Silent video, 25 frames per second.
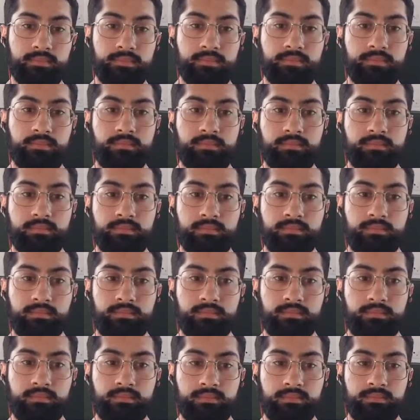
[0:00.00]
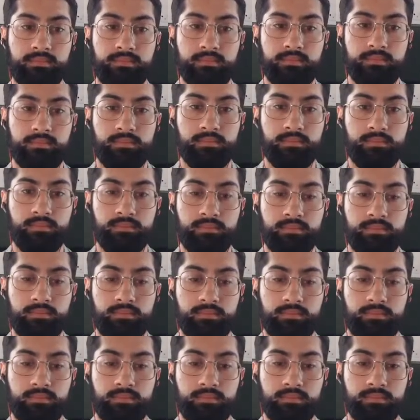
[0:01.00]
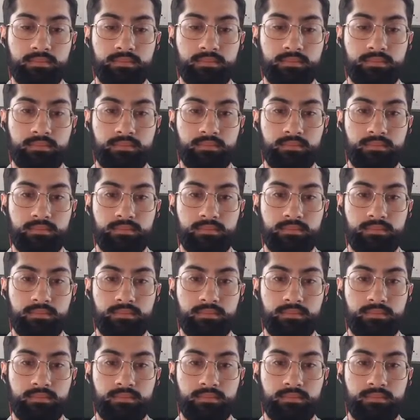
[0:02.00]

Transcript: This person isn't speaking.